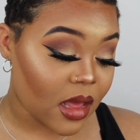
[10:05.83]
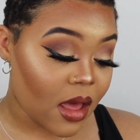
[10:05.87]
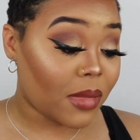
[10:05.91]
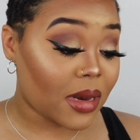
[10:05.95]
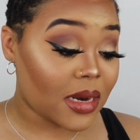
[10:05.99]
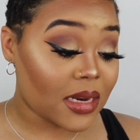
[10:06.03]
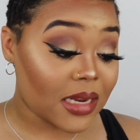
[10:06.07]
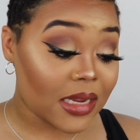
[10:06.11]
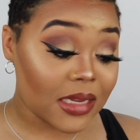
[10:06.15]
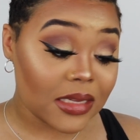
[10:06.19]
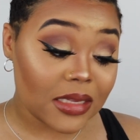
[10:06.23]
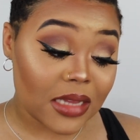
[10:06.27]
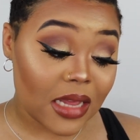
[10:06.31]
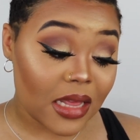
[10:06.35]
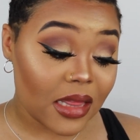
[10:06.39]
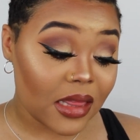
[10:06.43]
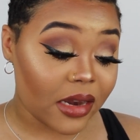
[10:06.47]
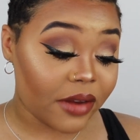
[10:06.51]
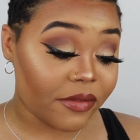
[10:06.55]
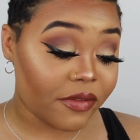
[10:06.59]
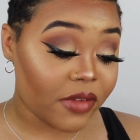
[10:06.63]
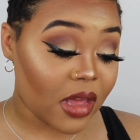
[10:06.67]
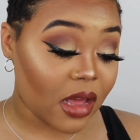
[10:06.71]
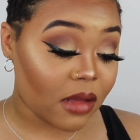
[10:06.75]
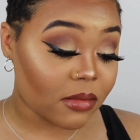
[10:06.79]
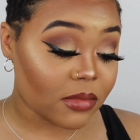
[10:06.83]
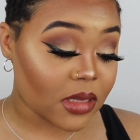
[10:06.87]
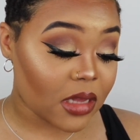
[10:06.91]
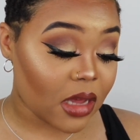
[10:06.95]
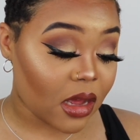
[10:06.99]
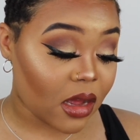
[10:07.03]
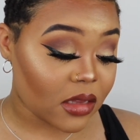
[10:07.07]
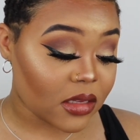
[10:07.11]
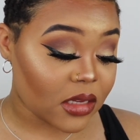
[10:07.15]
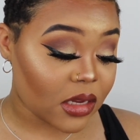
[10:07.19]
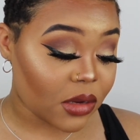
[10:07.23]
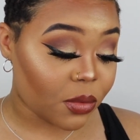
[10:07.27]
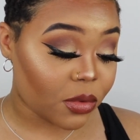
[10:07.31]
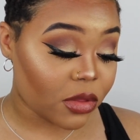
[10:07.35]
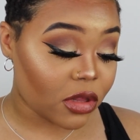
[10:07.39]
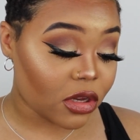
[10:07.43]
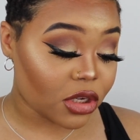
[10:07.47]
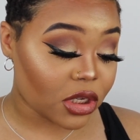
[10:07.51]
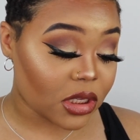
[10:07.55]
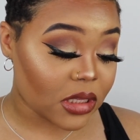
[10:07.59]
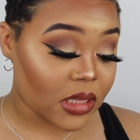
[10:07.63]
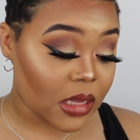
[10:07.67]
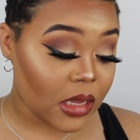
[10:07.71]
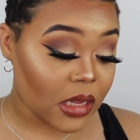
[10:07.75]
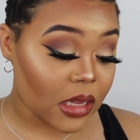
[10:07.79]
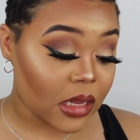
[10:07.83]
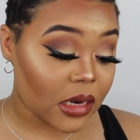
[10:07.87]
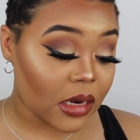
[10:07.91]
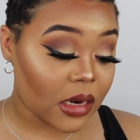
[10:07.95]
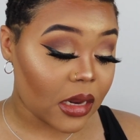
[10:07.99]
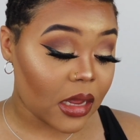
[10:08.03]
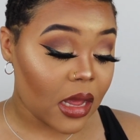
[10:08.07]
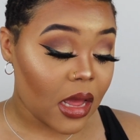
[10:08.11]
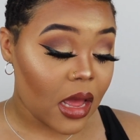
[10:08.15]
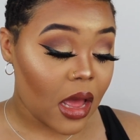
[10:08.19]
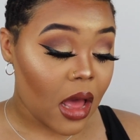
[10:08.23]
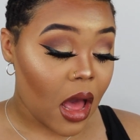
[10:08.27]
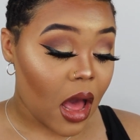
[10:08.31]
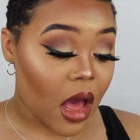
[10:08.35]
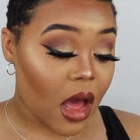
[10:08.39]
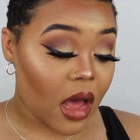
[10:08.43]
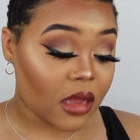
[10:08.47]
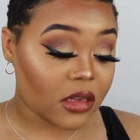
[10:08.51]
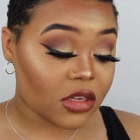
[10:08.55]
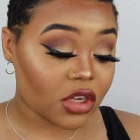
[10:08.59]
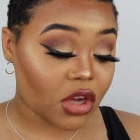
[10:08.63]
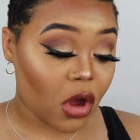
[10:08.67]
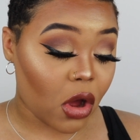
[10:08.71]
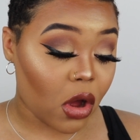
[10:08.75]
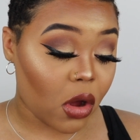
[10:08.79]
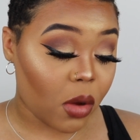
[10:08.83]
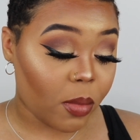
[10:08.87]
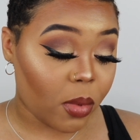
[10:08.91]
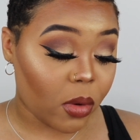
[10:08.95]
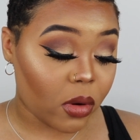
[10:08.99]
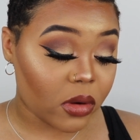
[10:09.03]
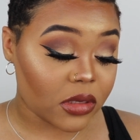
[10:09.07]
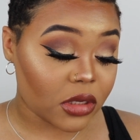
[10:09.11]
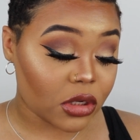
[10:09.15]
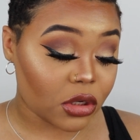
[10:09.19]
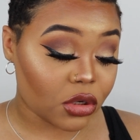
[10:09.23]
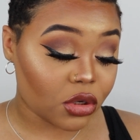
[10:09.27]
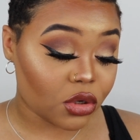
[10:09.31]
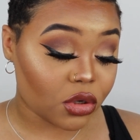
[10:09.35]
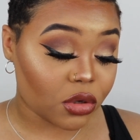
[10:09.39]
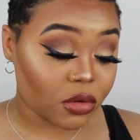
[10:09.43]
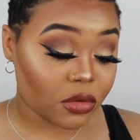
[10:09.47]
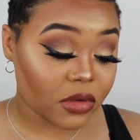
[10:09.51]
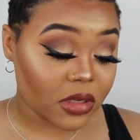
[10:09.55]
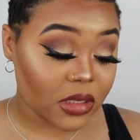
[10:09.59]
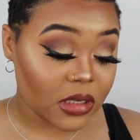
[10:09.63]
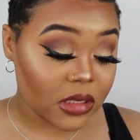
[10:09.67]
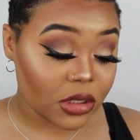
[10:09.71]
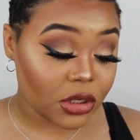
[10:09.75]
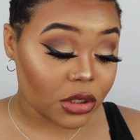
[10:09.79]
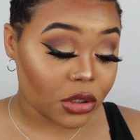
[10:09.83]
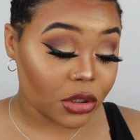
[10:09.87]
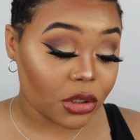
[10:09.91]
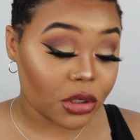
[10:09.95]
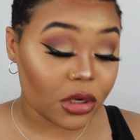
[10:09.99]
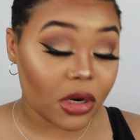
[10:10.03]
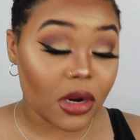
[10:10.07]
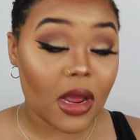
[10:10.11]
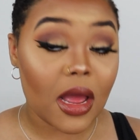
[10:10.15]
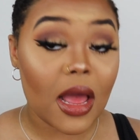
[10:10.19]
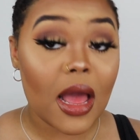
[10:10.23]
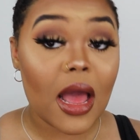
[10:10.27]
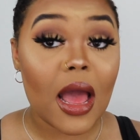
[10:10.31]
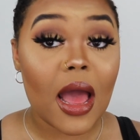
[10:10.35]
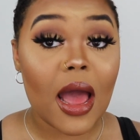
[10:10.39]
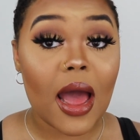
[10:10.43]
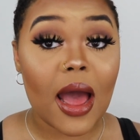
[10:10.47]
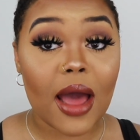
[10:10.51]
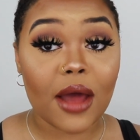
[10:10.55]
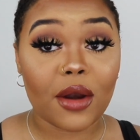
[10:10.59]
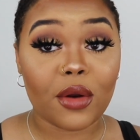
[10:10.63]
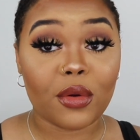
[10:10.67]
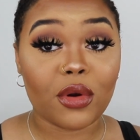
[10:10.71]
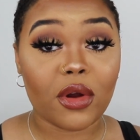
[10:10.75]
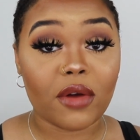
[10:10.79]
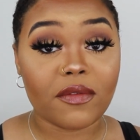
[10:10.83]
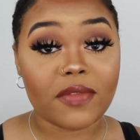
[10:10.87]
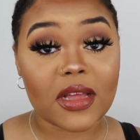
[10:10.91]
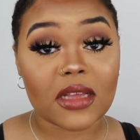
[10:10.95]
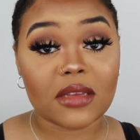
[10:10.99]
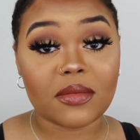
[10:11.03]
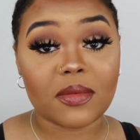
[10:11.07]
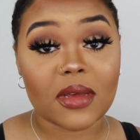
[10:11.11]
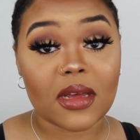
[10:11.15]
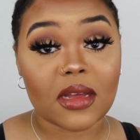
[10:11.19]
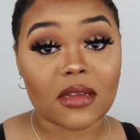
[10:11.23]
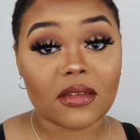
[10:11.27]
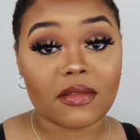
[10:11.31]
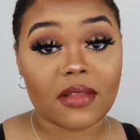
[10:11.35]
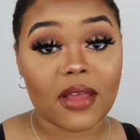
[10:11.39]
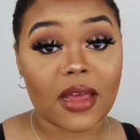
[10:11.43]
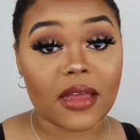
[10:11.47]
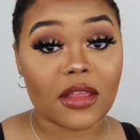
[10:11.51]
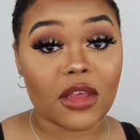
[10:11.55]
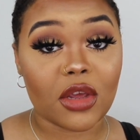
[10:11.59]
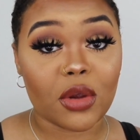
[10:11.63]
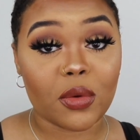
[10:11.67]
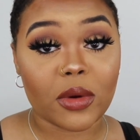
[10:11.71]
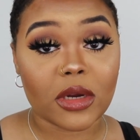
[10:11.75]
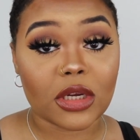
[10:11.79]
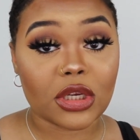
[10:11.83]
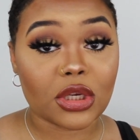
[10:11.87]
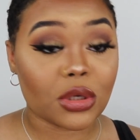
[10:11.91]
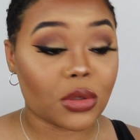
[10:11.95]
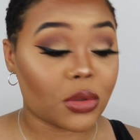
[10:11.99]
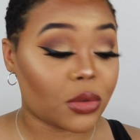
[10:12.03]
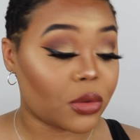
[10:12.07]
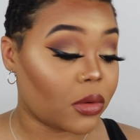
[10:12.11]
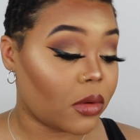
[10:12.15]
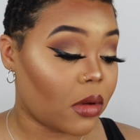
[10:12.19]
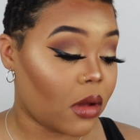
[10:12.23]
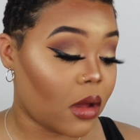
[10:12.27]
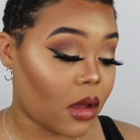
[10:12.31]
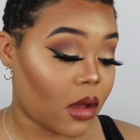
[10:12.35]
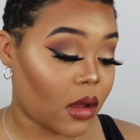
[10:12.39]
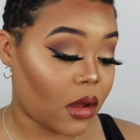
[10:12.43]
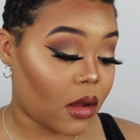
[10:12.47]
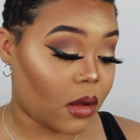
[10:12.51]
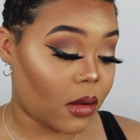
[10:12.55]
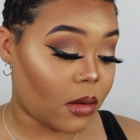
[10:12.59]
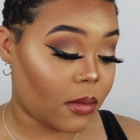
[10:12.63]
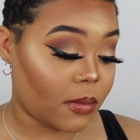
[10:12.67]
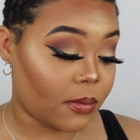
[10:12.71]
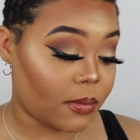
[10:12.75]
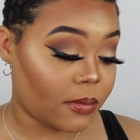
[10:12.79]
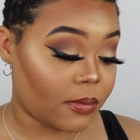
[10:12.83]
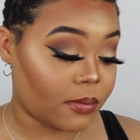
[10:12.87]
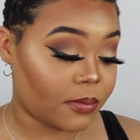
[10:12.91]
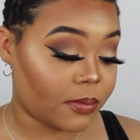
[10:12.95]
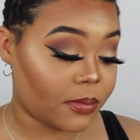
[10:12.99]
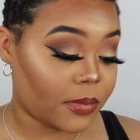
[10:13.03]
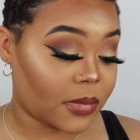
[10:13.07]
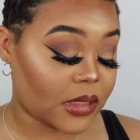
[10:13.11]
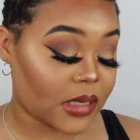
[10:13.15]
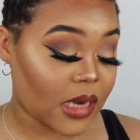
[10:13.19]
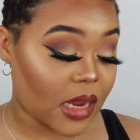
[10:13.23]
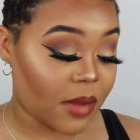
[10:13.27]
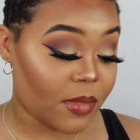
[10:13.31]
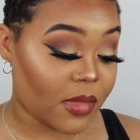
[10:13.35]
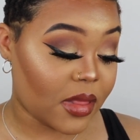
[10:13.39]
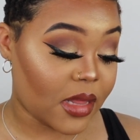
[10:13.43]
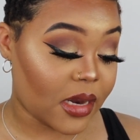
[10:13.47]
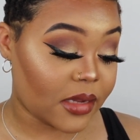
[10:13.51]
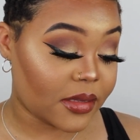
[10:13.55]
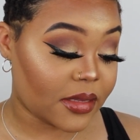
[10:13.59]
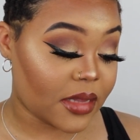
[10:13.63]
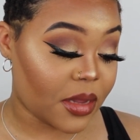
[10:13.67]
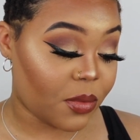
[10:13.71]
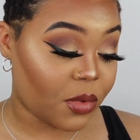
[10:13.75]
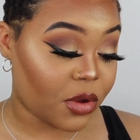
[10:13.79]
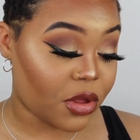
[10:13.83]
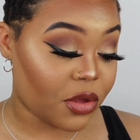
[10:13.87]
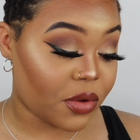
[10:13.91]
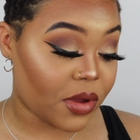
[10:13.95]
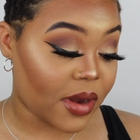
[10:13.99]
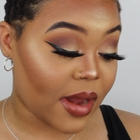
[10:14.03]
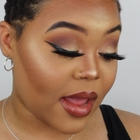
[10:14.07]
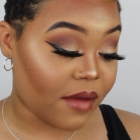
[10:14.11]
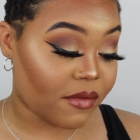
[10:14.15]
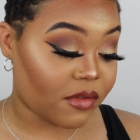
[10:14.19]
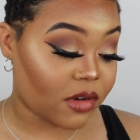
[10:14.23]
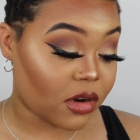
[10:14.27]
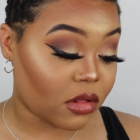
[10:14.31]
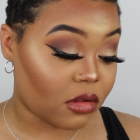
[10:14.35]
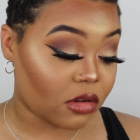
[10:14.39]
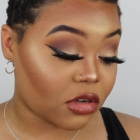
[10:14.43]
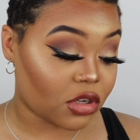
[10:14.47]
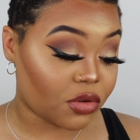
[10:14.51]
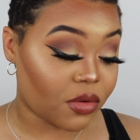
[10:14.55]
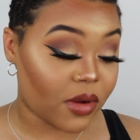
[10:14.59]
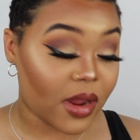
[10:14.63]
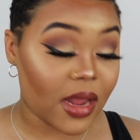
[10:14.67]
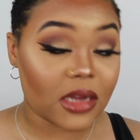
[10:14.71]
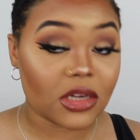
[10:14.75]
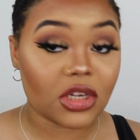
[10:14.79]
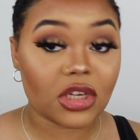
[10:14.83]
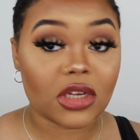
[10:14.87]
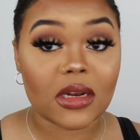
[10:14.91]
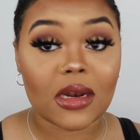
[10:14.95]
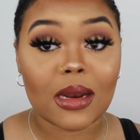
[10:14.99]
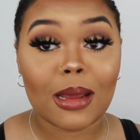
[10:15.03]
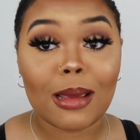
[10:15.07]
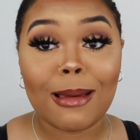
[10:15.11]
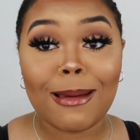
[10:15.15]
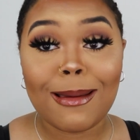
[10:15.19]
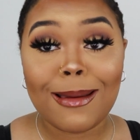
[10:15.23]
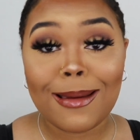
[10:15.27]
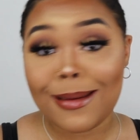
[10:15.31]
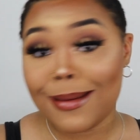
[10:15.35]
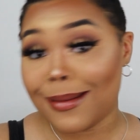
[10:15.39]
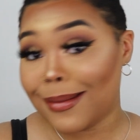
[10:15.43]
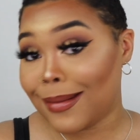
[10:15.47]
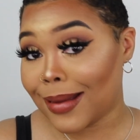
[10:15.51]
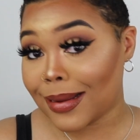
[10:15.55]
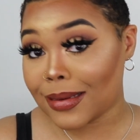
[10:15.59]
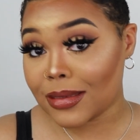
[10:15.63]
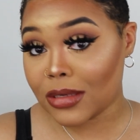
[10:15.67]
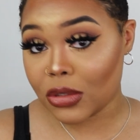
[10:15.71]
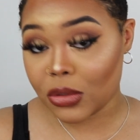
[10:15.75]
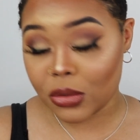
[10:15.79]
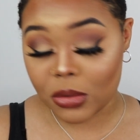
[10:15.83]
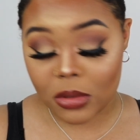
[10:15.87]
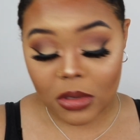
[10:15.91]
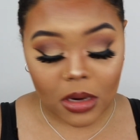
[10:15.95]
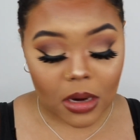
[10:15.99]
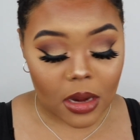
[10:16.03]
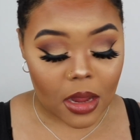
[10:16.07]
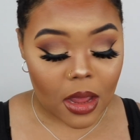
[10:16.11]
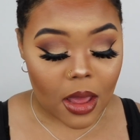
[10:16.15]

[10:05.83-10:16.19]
But it does say that if it comes in contact with your skin, to call poison control center. I don't know if that's because of like the original statement that it said where you could have an allergic reaction. Not sure.